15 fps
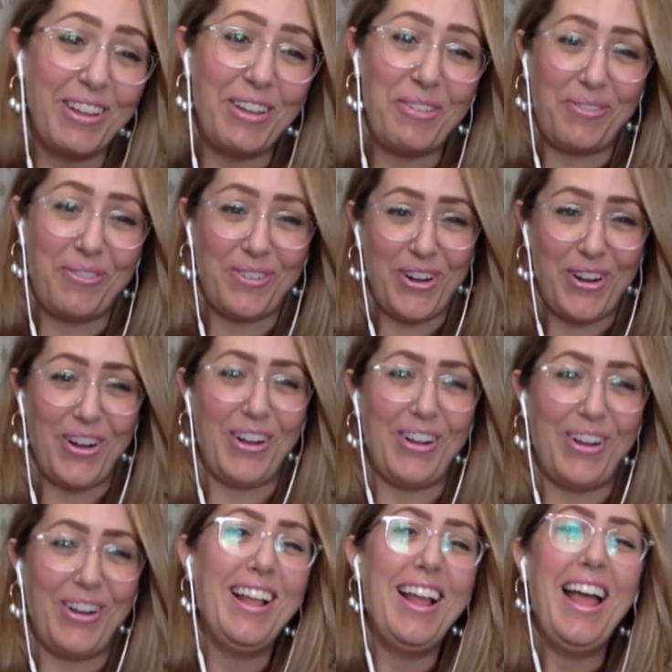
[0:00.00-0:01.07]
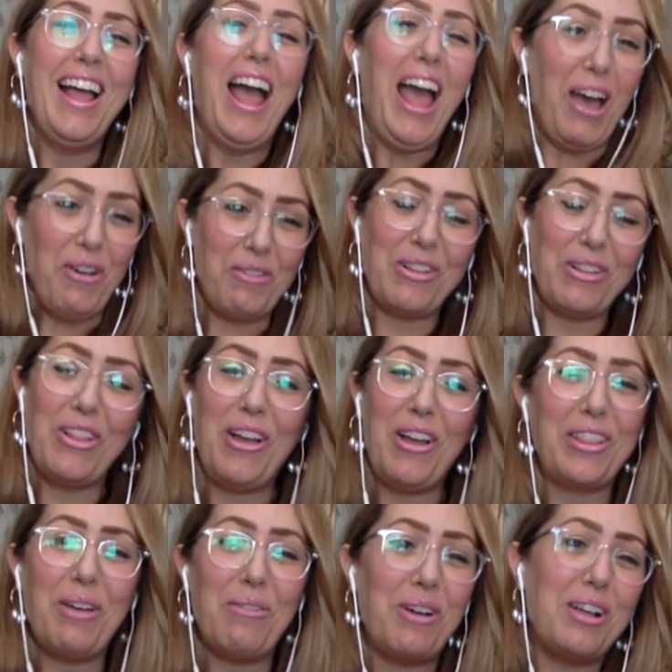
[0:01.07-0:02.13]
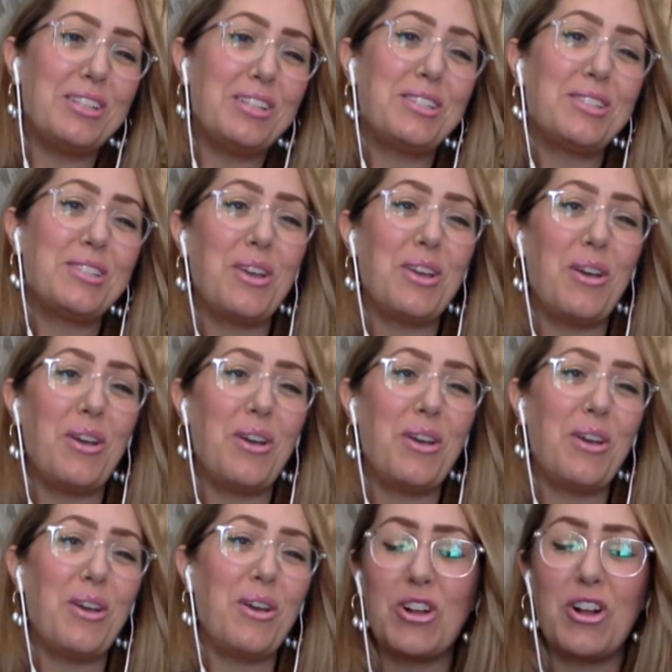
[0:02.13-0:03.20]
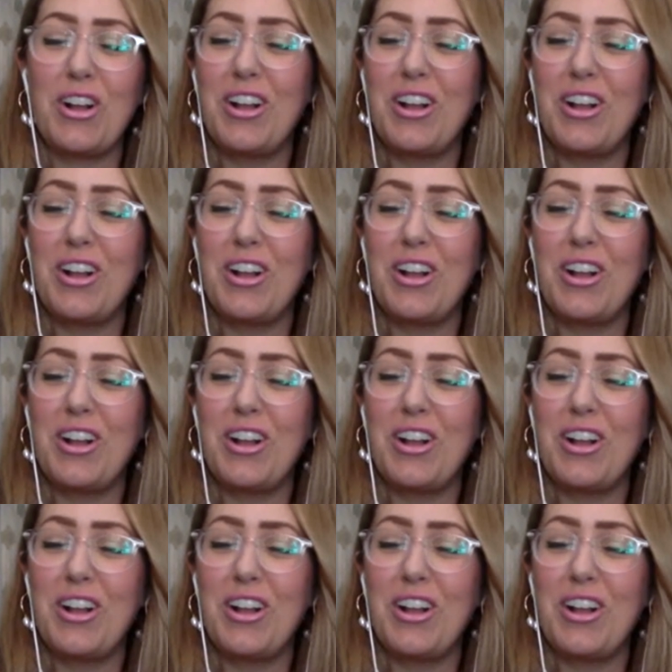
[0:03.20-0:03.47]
for however long that was. So I'm sure